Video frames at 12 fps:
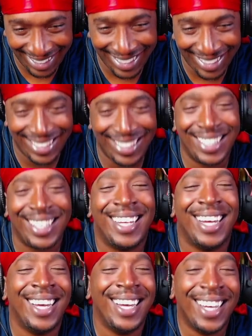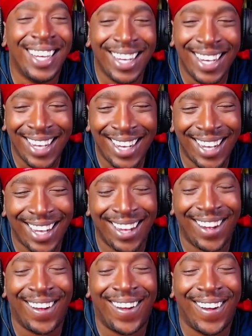What in the good grace?
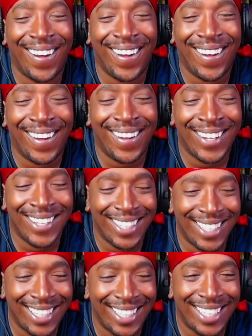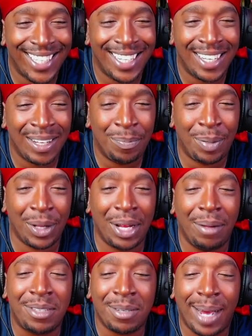Oh. Happy Pull
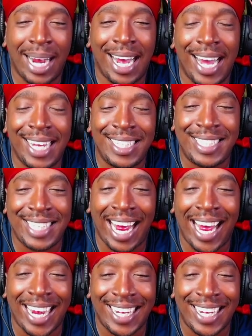up to my guy Shaq.